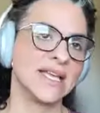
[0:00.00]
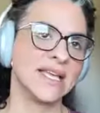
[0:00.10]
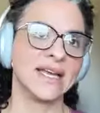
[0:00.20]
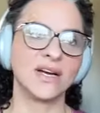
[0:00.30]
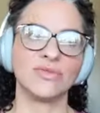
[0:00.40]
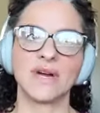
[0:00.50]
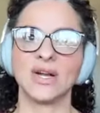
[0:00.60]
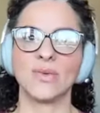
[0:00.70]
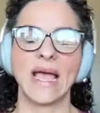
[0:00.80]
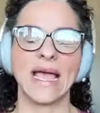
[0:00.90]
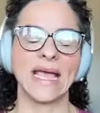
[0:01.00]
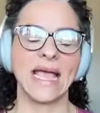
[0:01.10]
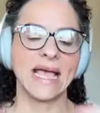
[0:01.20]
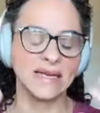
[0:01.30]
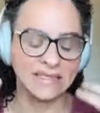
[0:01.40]
I get out right
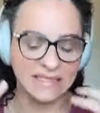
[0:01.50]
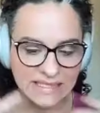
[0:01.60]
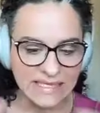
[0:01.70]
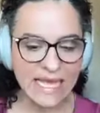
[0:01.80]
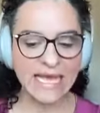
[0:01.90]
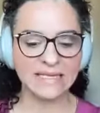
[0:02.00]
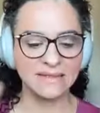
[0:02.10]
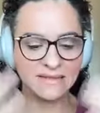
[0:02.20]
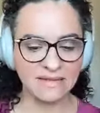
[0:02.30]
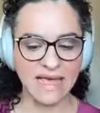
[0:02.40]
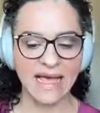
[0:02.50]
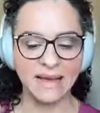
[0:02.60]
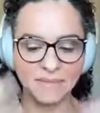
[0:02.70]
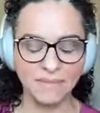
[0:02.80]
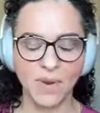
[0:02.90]
away and get
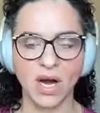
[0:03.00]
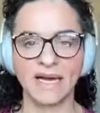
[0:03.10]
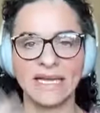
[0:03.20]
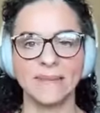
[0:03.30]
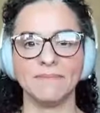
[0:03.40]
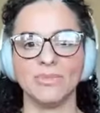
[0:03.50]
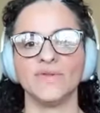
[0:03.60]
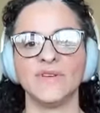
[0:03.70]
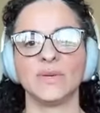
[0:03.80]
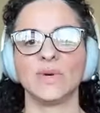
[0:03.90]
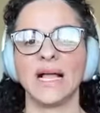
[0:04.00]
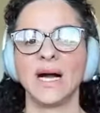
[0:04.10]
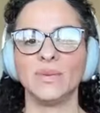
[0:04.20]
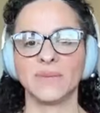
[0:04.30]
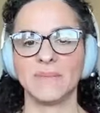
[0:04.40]
that body moving. Will
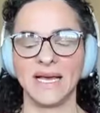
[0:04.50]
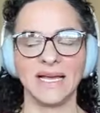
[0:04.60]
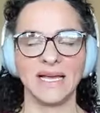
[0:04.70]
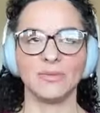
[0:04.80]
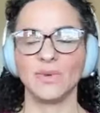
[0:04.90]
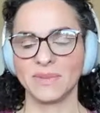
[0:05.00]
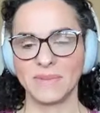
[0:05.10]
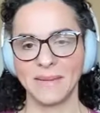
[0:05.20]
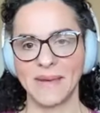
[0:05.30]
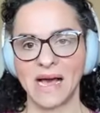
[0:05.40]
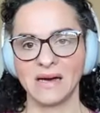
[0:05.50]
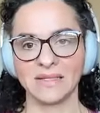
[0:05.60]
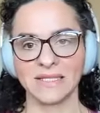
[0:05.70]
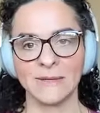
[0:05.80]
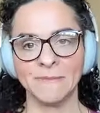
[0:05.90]
help with my
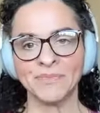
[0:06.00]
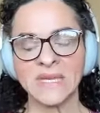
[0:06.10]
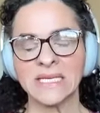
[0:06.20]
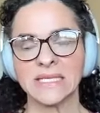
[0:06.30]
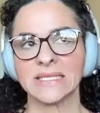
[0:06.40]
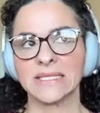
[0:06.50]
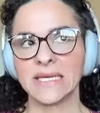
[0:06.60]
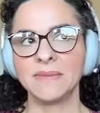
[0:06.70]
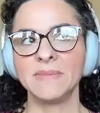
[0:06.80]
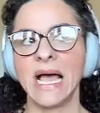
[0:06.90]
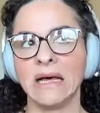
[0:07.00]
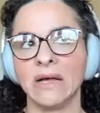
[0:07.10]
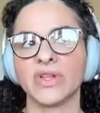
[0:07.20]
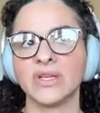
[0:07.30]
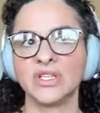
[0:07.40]
bowels. Some
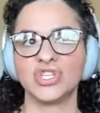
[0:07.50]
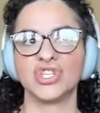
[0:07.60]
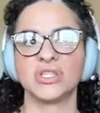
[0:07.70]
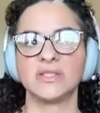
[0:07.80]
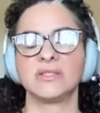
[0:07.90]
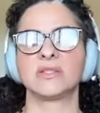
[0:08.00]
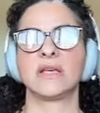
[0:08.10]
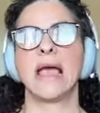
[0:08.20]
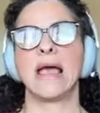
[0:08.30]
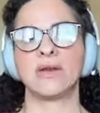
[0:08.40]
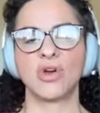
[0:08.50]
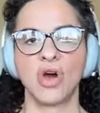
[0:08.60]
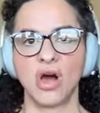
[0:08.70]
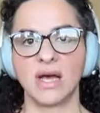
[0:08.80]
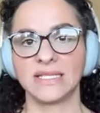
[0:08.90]
health conditions can
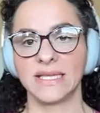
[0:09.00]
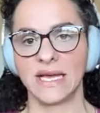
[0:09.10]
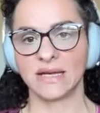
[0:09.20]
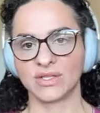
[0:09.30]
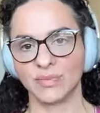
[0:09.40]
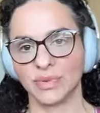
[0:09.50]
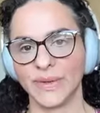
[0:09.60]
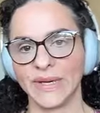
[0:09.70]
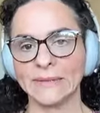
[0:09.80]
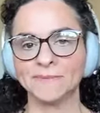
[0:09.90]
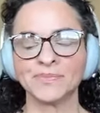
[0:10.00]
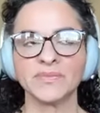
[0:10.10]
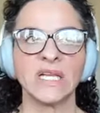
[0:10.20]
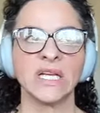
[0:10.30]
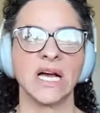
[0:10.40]
cause extra bloating.
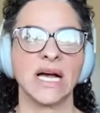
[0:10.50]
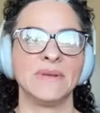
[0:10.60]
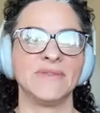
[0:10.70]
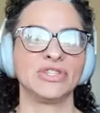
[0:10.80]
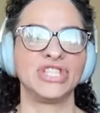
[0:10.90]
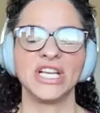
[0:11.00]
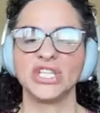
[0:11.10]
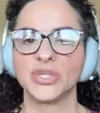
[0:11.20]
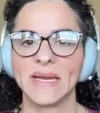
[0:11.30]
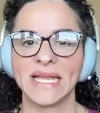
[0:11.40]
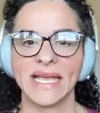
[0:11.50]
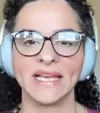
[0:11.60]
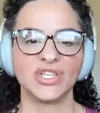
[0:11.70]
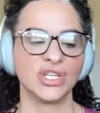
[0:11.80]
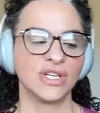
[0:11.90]
If you change your
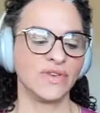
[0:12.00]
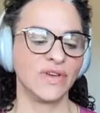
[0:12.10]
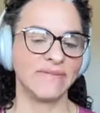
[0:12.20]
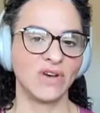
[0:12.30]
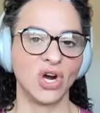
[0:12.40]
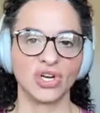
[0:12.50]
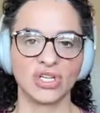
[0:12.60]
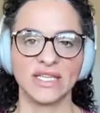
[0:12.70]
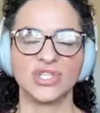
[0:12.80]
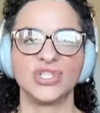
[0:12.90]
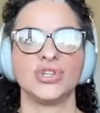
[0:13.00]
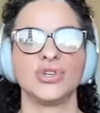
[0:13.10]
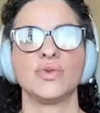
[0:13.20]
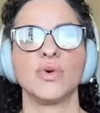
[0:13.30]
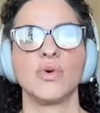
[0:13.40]
medication, if you have a heart
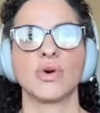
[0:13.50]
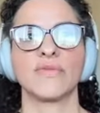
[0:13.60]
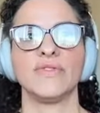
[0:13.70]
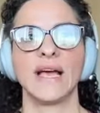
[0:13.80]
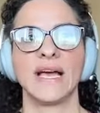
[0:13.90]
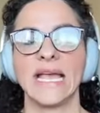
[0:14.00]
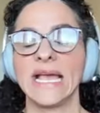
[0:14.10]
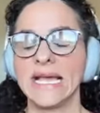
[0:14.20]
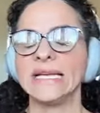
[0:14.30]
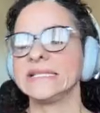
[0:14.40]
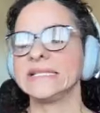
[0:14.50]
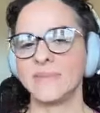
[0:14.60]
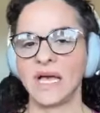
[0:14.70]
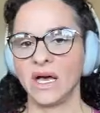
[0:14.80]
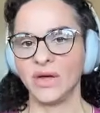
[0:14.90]
issue, or if you've had any
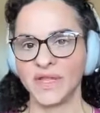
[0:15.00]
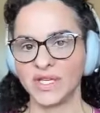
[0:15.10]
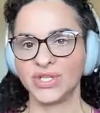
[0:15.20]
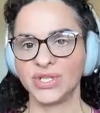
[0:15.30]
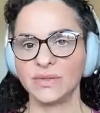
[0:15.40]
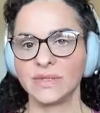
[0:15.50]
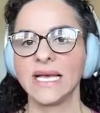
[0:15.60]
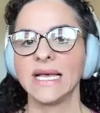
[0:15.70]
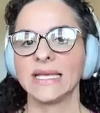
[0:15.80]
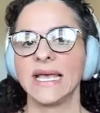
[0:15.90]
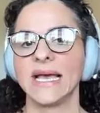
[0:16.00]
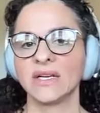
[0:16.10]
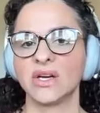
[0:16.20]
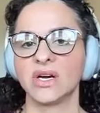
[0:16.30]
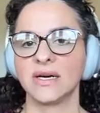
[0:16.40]
type of health issues,
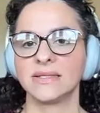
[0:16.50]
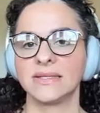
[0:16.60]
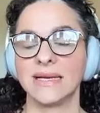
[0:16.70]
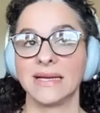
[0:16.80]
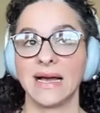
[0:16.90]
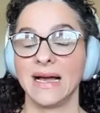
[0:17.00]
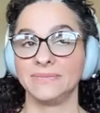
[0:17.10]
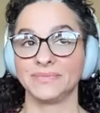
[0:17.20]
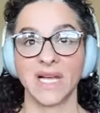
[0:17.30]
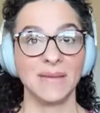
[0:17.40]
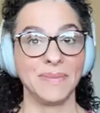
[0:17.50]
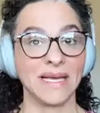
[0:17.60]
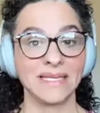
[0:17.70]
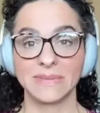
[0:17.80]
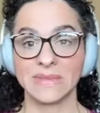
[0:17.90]
can cause like
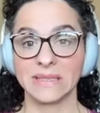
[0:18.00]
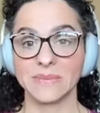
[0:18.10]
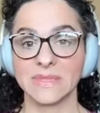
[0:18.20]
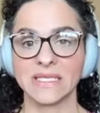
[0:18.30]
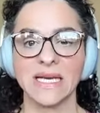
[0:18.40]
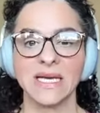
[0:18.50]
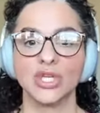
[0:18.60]
IBS symptoms.